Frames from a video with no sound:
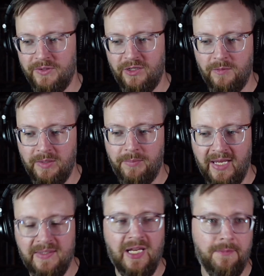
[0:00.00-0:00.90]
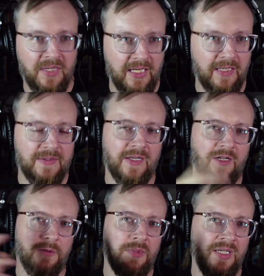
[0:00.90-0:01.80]
It could be pente beads, it
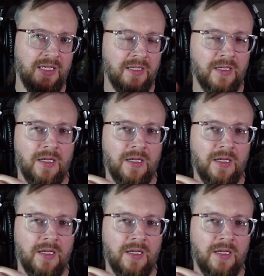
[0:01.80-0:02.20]
could be